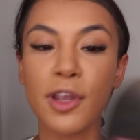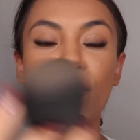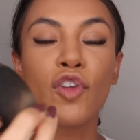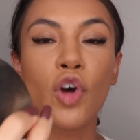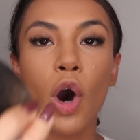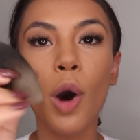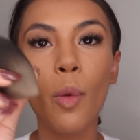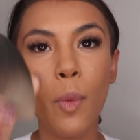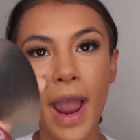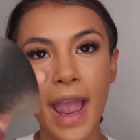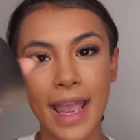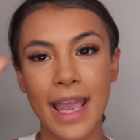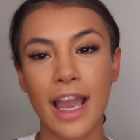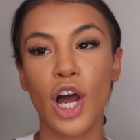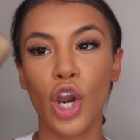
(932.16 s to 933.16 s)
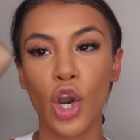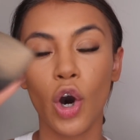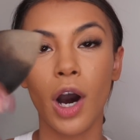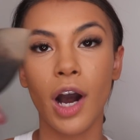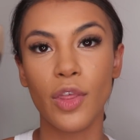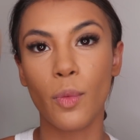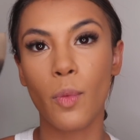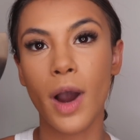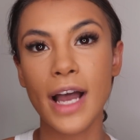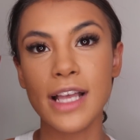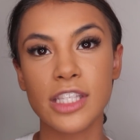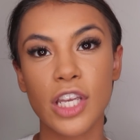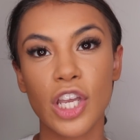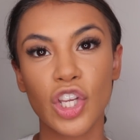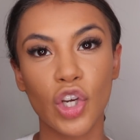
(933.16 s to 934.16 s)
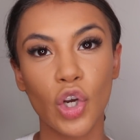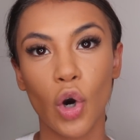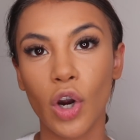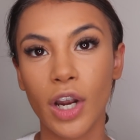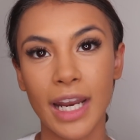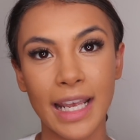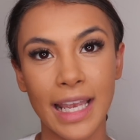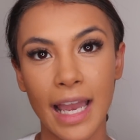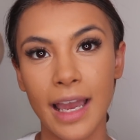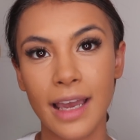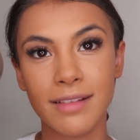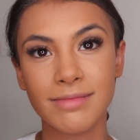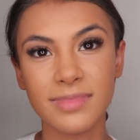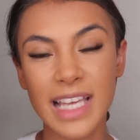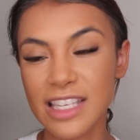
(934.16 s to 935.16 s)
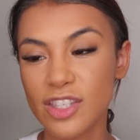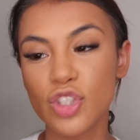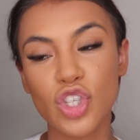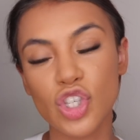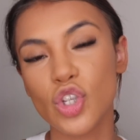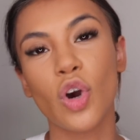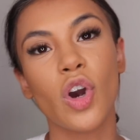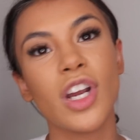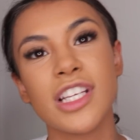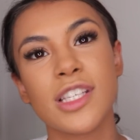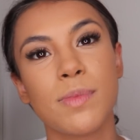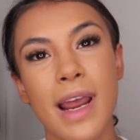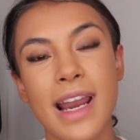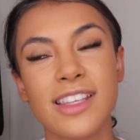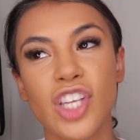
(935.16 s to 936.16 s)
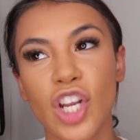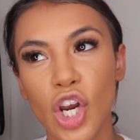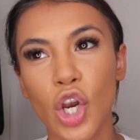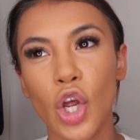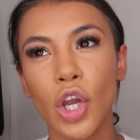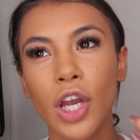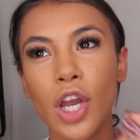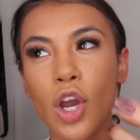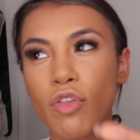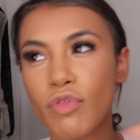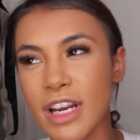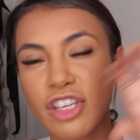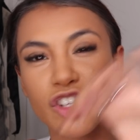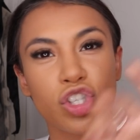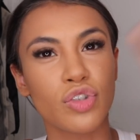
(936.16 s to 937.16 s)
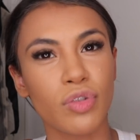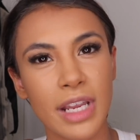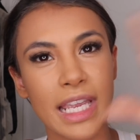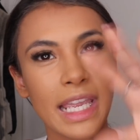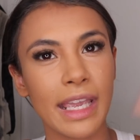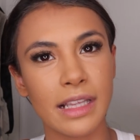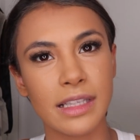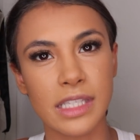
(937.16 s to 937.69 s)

you've got to wet it a lot, otherwise you're not going to get, it's just not going to spread. It's going to look really streaky and